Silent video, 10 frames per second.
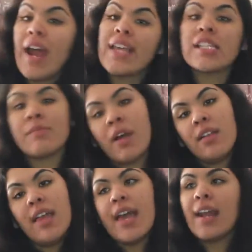I
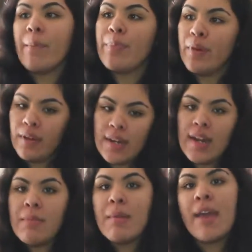smell it, and I put
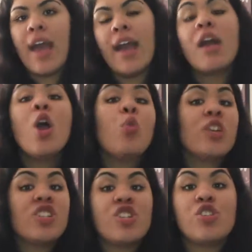it in my bag,
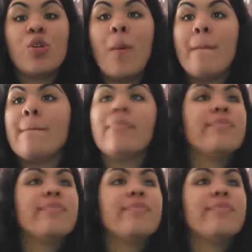which is the...